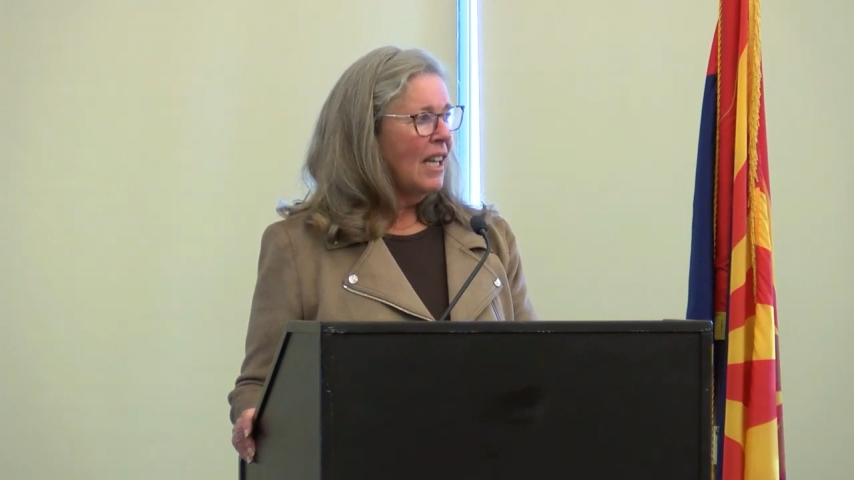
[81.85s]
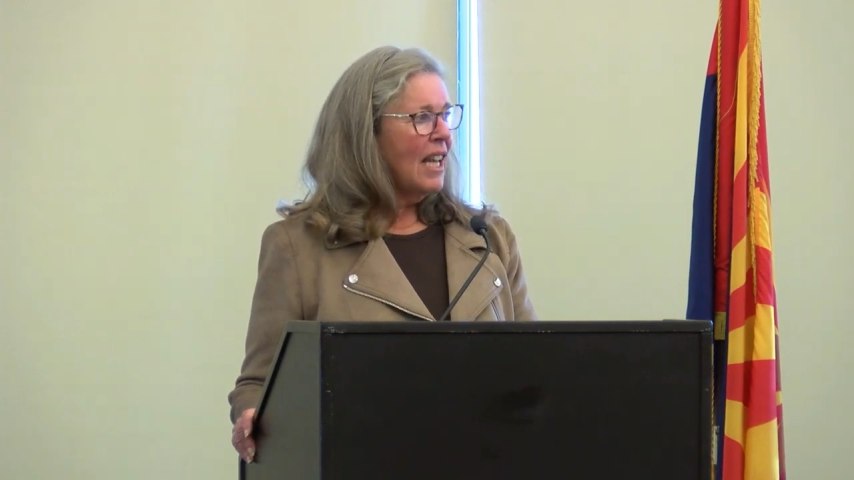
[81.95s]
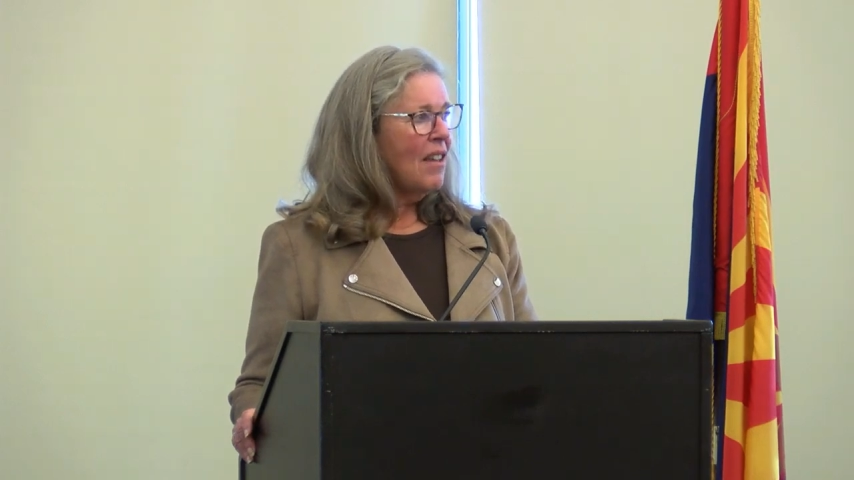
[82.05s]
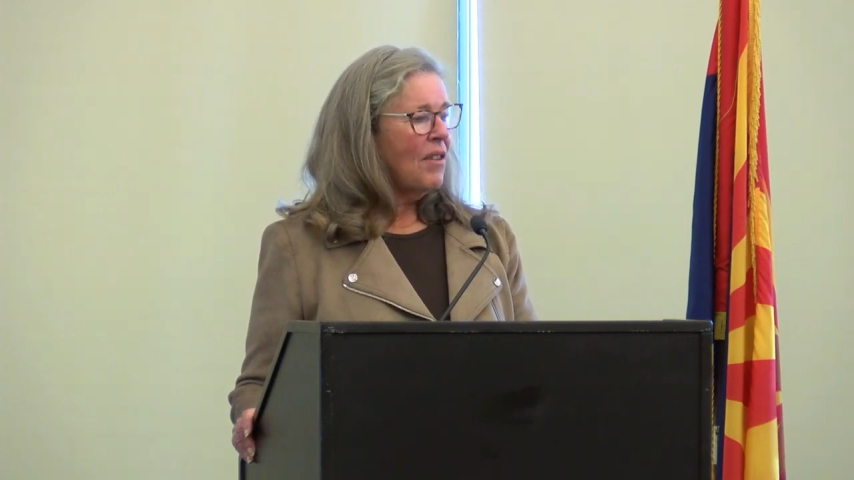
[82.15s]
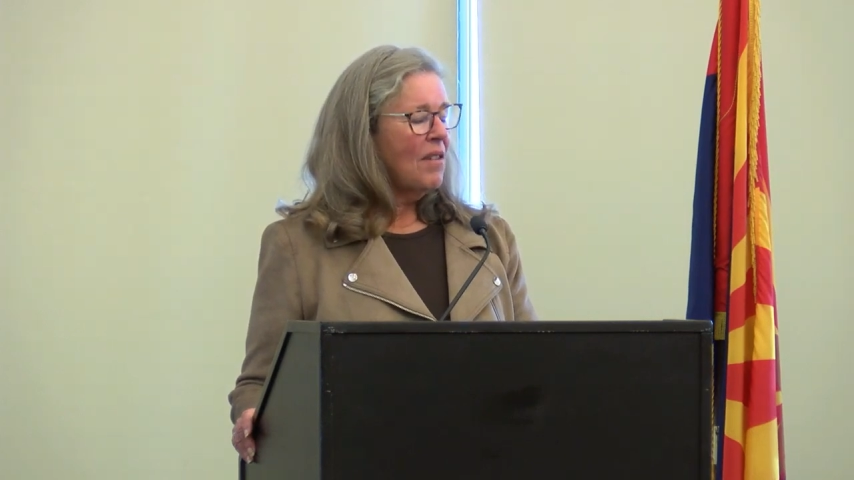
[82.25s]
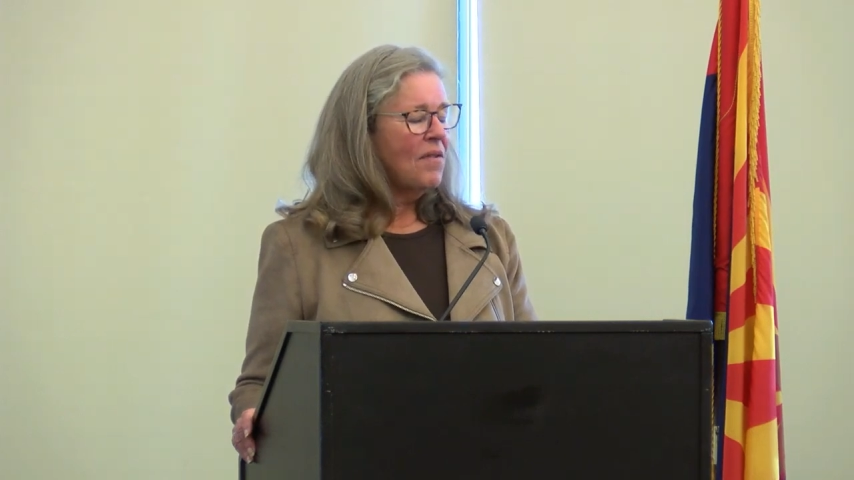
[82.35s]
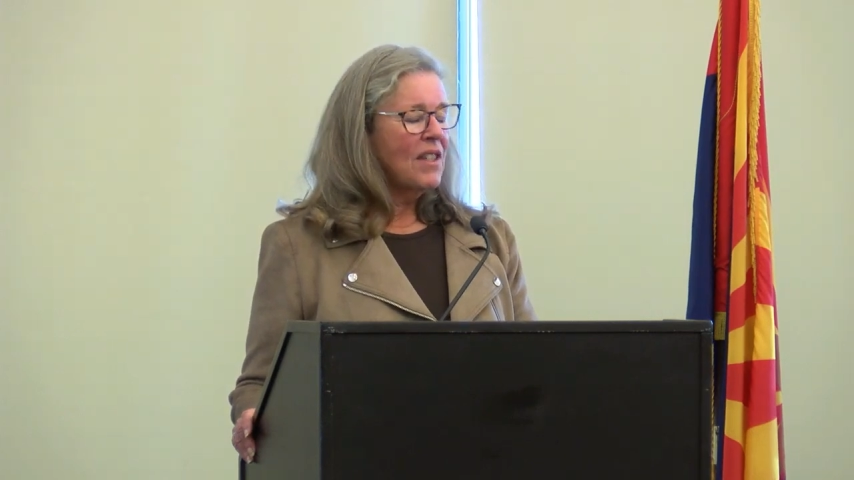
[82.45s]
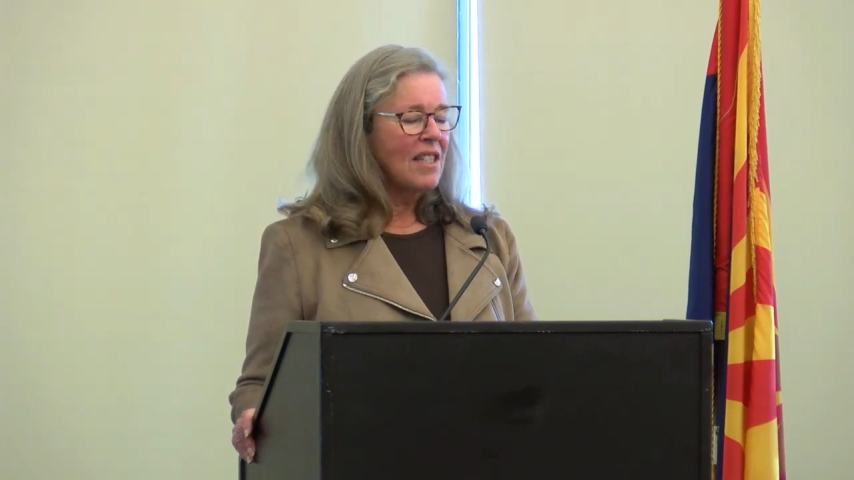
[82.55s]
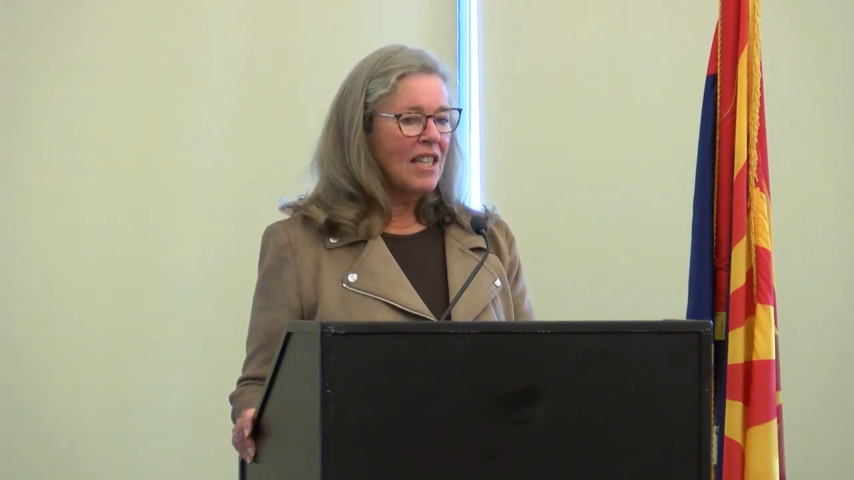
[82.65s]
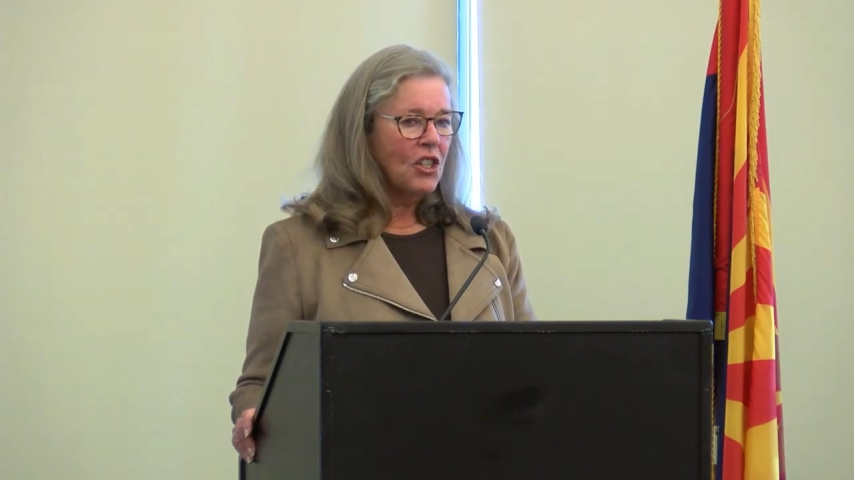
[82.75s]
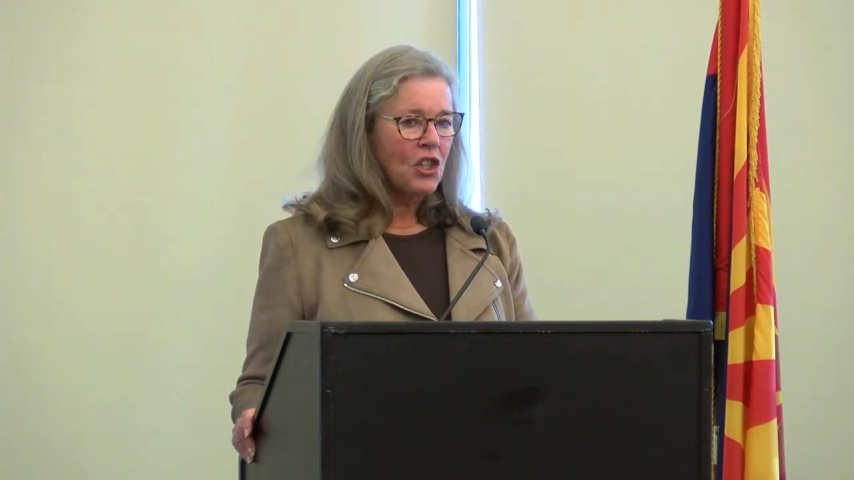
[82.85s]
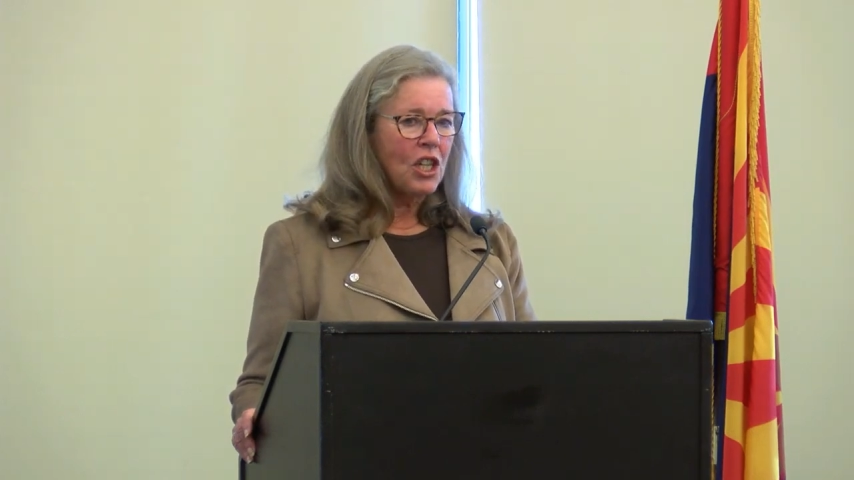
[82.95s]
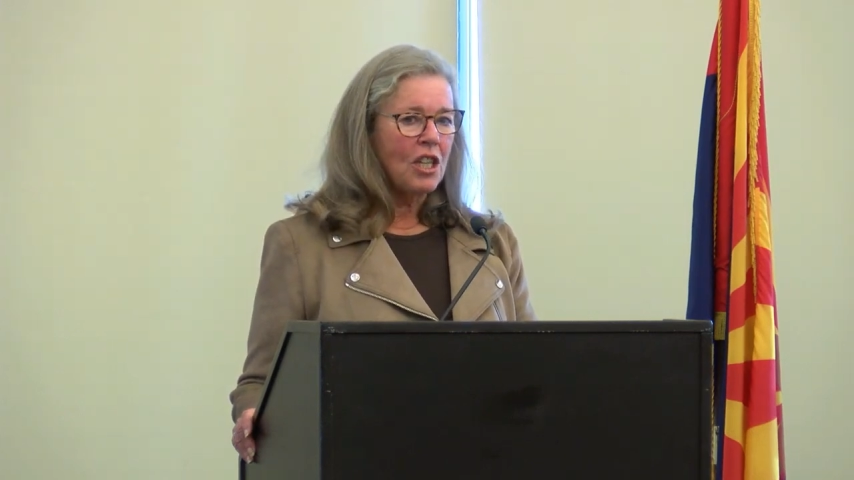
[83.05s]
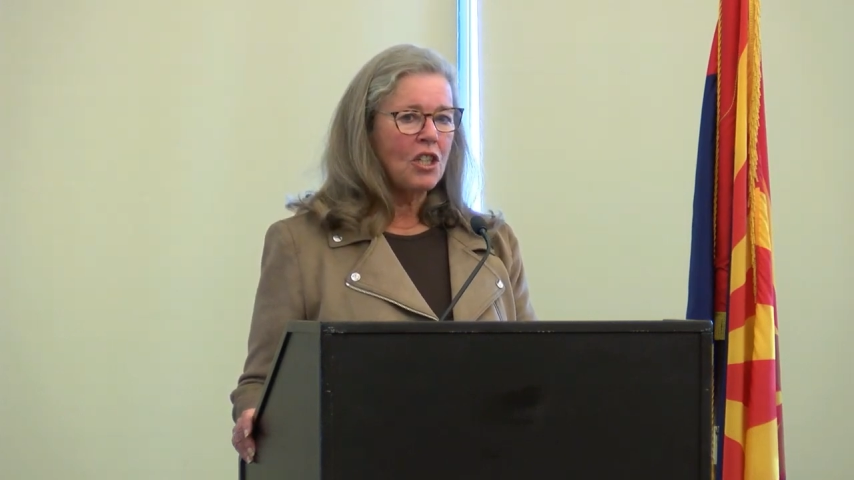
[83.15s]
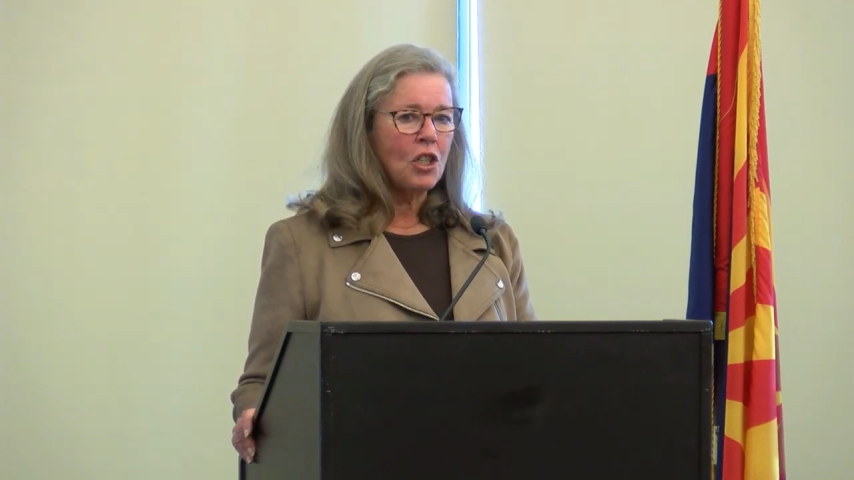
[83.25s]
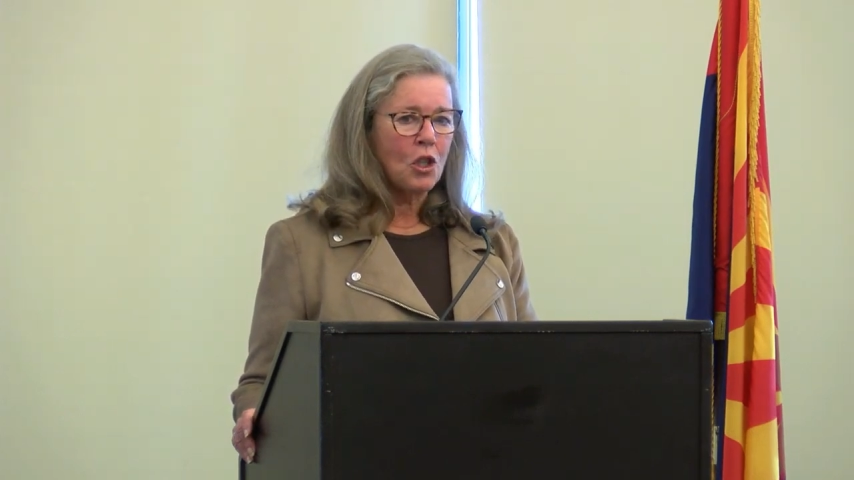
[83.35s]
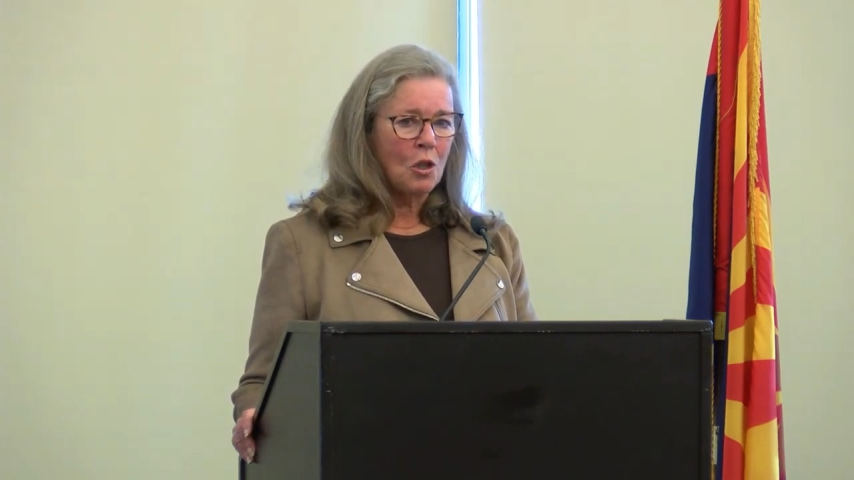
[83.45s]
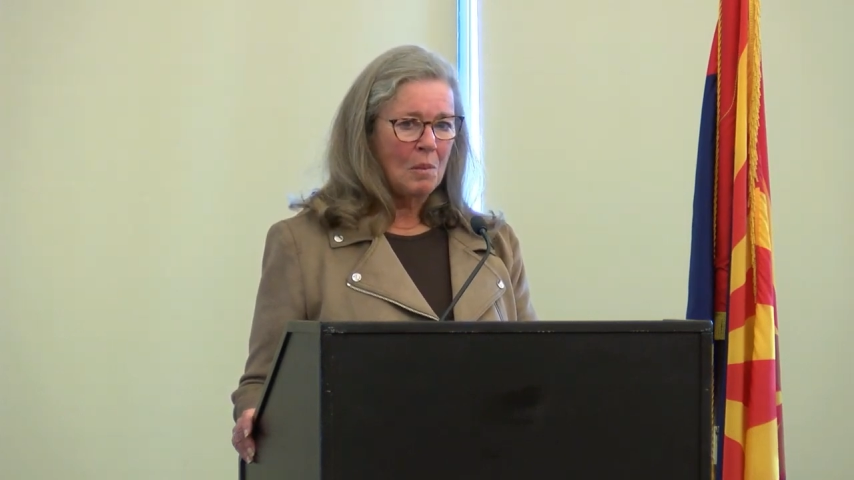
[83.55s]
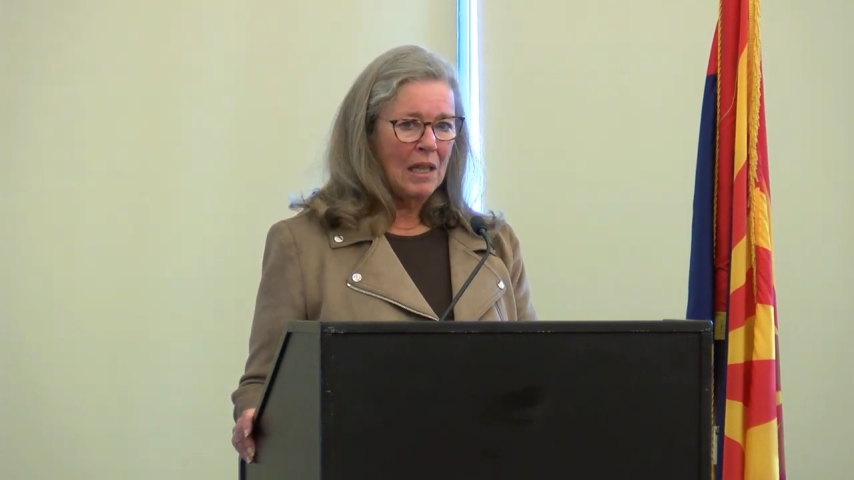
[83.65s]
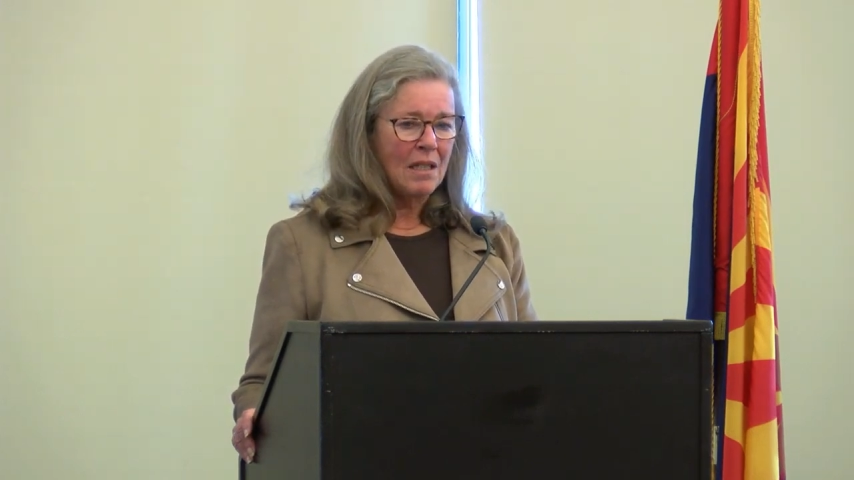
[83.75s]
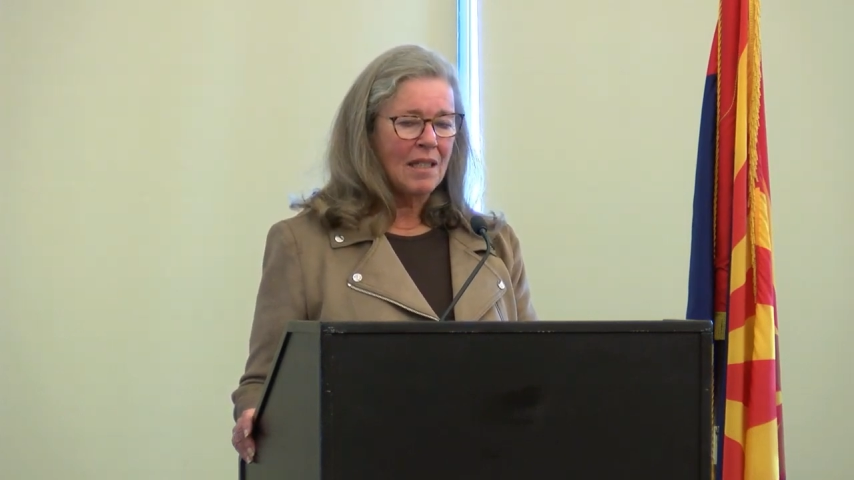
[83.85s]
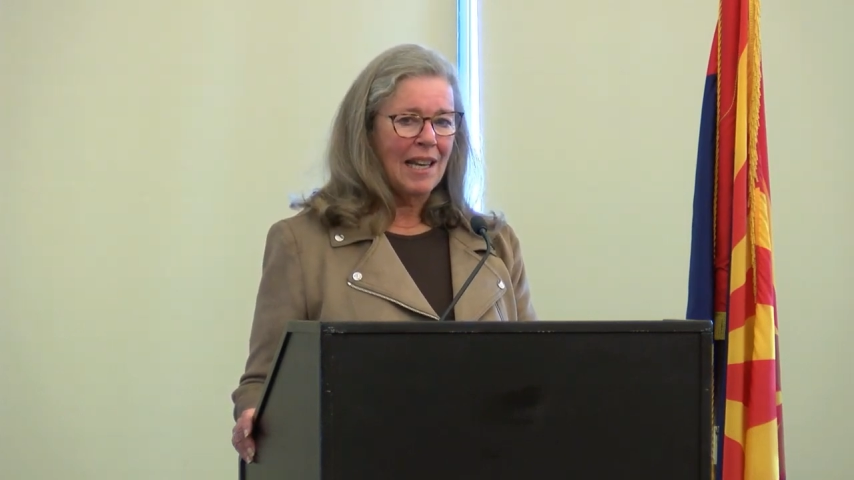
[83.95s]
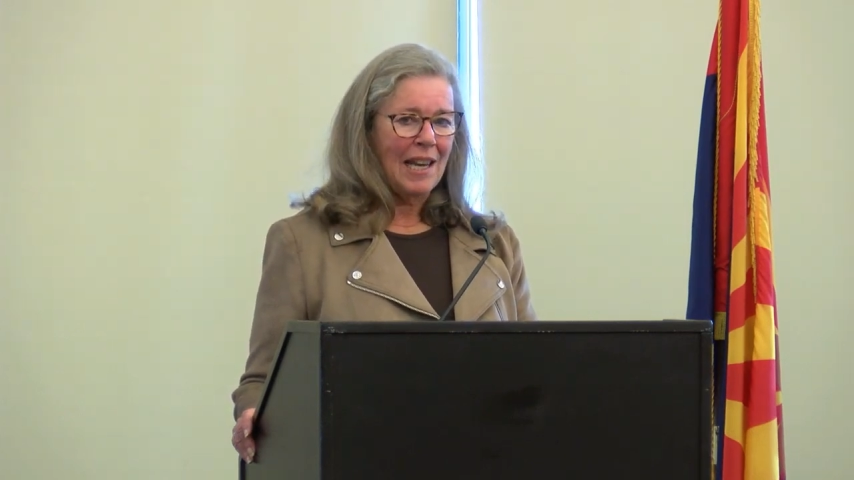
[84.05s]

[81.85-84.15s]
if a physician determines that